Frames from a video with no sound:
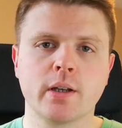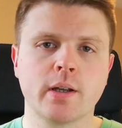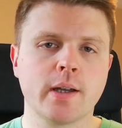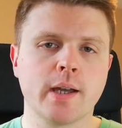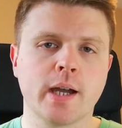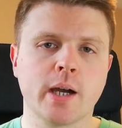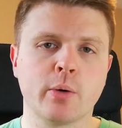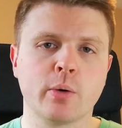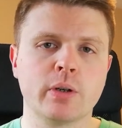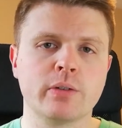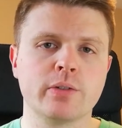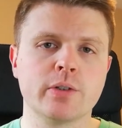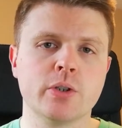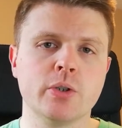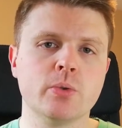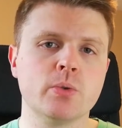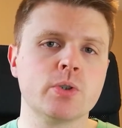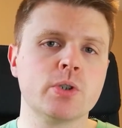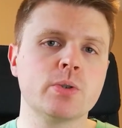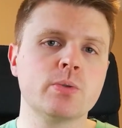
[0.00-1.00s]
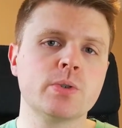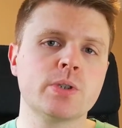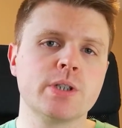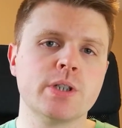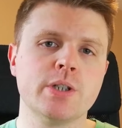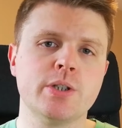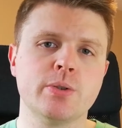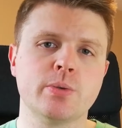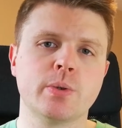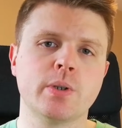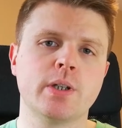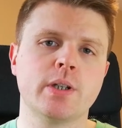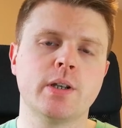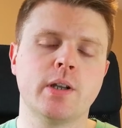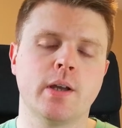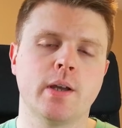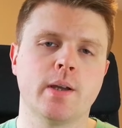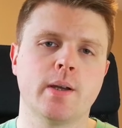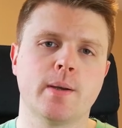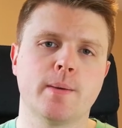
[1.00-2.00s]
however you choose to do it,
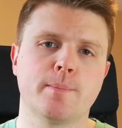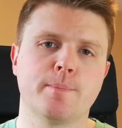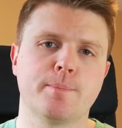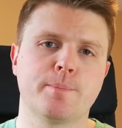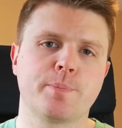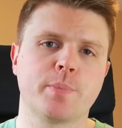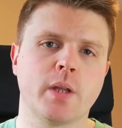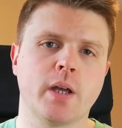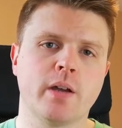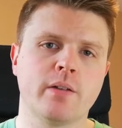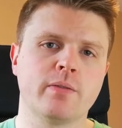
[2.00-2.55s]
I